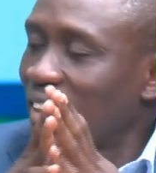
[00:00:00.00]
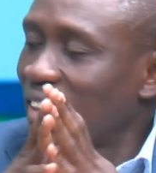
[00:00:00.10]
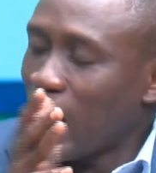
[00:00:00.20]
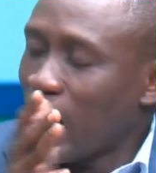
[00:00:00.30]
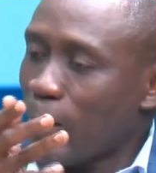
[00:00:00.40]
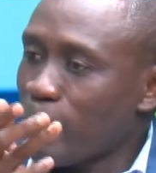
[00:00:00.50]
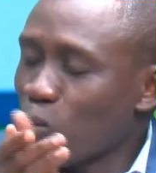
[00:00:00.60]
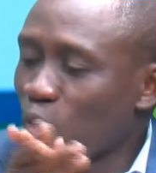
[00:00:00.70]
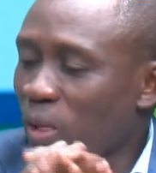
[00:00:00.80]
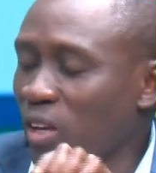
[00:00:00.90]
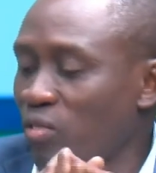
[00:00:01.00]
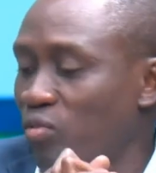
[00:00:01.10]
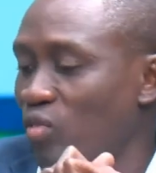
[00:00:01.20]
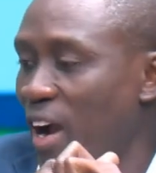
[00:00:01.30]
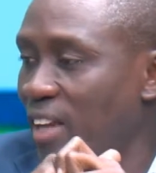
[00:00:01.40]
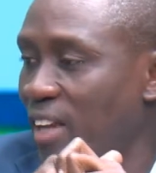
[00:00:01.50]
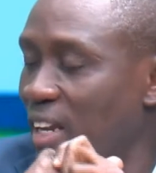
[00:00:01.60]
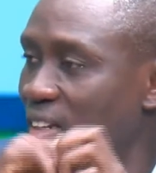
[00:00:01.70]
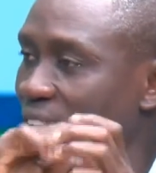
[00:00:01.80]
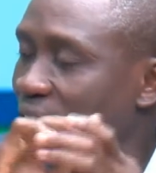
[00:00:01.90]
now if
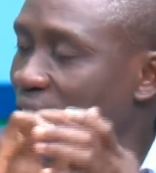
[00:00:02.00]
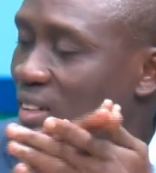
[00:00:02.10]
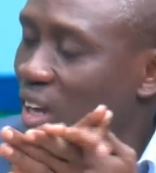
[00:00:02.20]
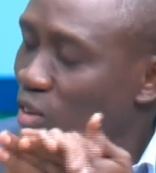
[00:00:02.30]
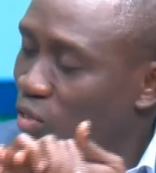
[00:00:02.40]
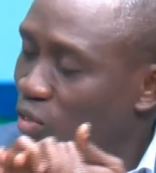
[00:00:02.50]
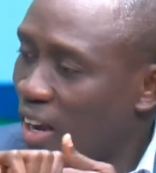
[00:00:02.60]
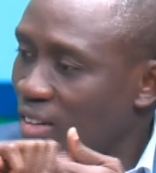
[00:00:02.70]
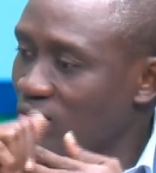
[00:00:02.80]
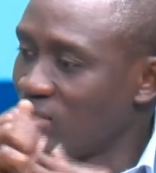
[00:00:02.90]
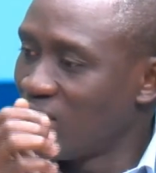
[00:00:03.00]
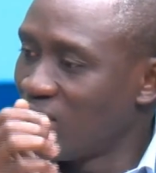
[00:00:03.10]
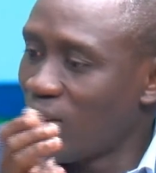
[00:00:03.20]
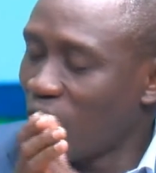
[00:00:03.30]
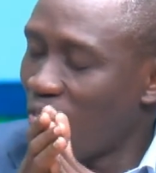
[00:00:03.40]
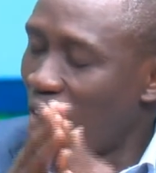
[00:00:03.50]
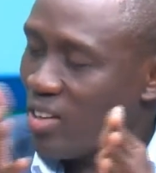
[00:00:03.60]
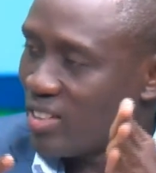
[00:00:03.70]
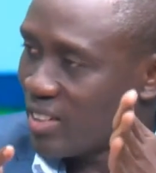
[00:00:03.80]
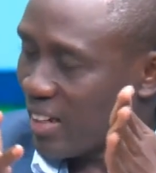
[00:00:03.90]
one careful within a matter of
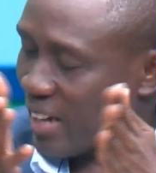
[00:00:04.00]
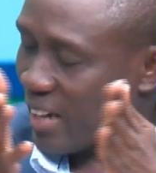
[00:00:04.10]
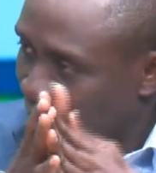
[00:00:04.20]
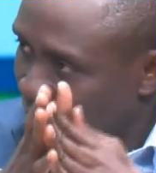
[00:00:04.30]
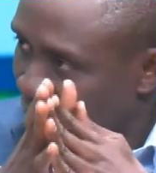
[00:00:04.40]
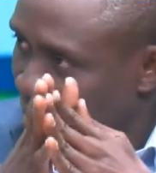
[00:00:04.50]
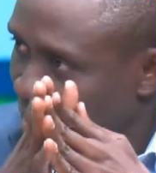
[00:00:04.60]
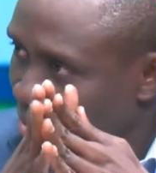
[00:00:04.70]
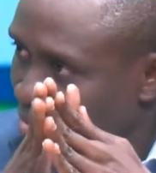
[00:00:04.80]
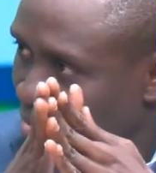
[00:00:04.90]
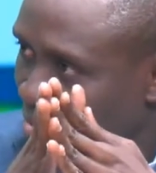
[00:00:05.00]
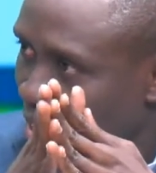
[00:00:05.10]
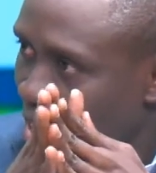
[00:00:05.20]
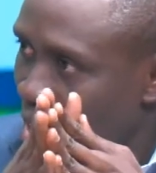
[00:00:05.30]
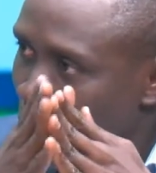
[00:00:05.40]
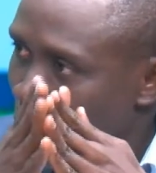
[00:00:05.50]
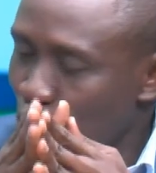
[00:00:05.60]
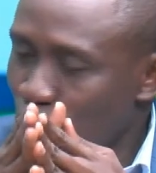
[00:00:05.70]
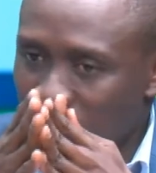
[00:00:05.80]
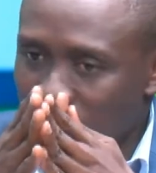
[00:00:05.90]
hours you can die
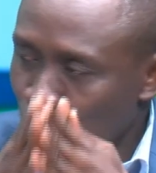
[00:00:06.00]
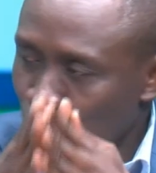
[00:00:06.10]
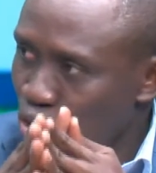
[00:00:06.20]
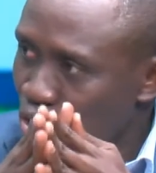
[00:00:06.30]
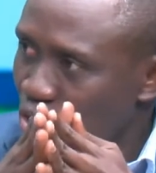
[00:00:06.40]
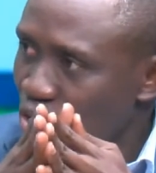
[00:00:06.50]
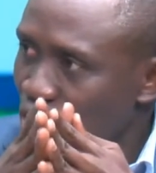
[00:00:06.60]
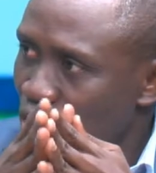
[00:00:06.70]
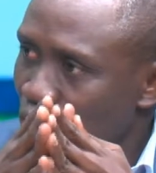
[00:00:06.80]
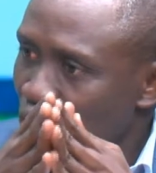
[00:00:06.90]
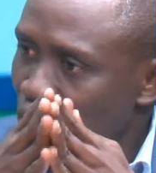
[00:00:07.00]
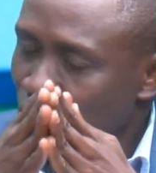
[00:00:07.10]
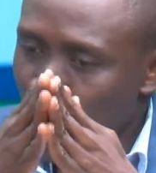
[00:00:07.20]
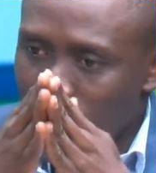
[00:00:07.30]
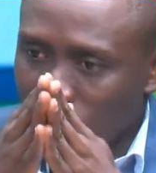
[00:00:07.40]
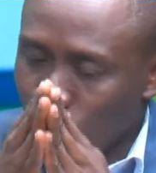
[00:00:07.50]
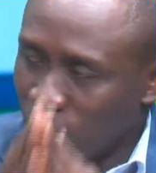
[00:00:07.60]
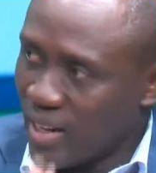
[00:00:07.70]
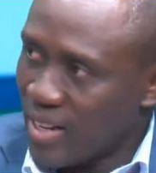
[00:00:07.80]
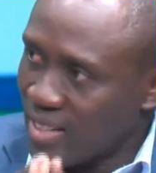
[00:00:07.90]
because you can lose so much
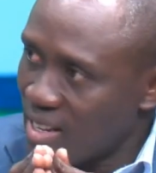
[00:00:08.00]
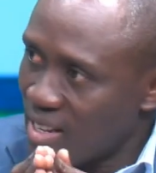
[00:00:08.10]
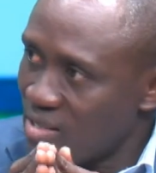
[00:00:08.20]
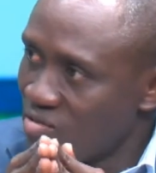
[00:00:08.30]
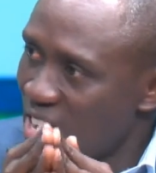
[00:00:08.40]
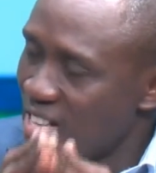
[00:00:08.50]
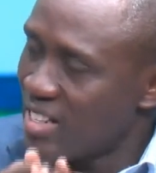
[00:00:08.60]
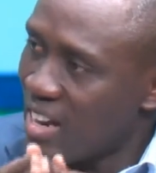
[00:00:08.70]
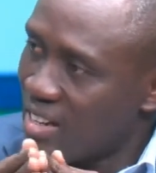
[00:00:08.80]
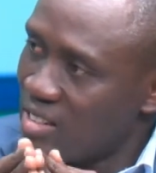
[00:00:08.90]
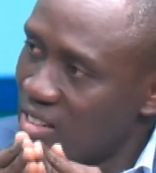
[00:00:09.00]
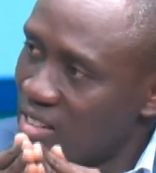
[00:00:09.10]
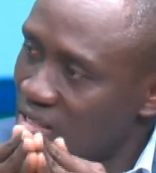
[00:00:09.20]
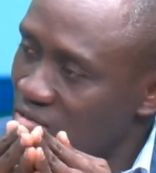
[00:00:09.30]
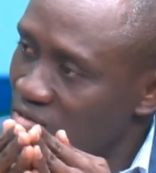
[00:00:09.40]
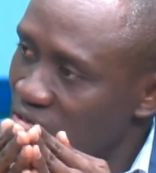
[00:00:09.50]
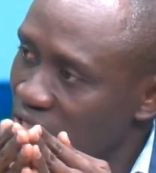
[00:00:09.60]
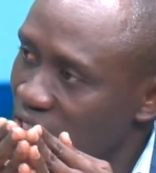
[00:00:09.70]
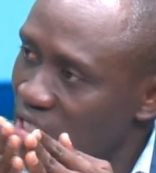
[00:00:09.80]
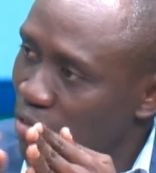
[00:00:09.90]
water say when
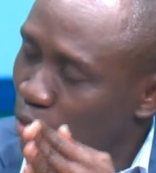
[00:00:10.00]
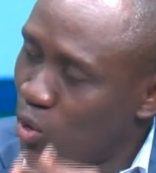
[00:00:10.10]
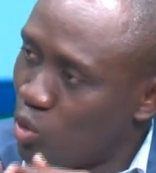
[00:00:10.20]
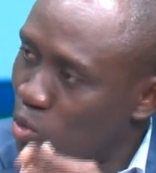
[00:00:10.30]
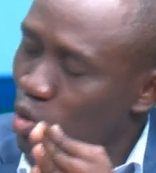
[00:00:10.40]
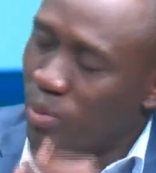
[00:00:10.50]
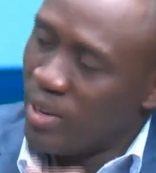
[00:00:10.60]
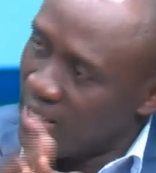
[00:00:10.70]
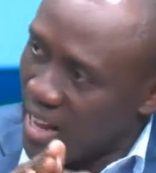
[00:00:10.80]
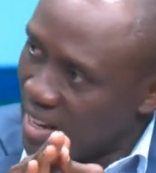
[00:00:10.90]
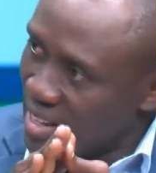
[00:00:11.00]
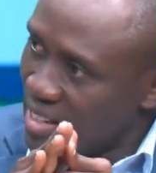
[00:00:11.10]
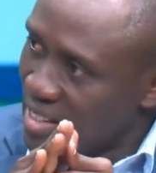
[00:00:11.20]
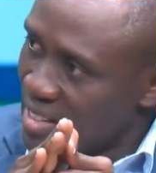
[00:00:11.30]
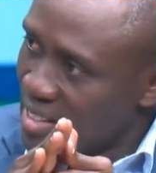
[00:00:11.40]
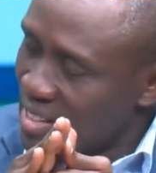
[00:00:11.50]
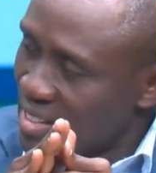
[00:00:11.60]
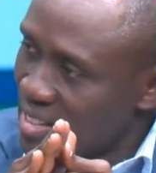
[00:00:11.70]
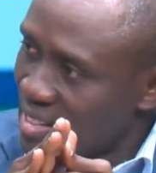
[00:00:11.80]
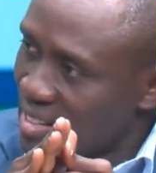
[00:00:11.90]
the fluid to be replaced that then
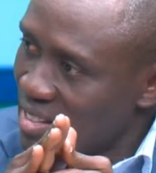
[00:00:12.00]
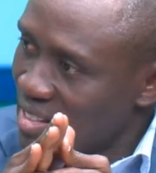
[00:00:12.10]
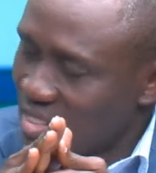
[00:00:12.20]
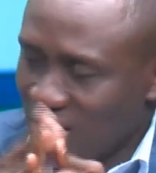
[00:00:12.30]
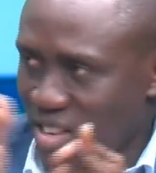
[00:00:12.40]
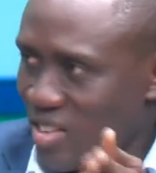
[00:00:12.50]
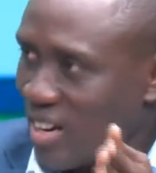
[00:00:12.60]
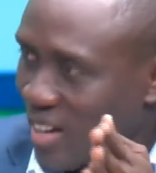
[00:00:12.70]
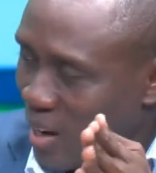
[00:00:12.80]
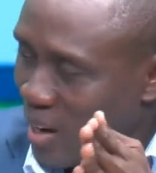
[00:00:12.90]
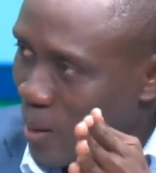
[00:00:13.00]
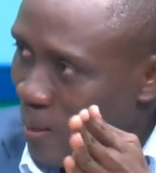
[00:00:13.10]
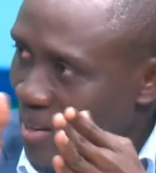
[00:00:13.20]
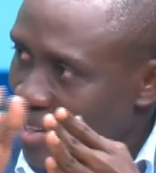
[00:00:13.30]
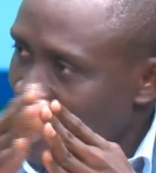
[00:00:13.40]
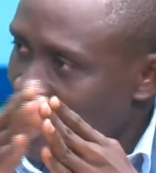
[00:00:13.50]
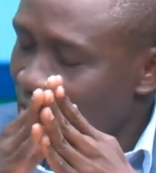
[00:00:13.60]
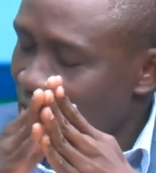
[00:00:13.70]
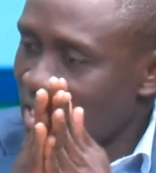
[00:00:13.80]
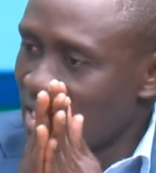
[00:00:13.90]
you can die it's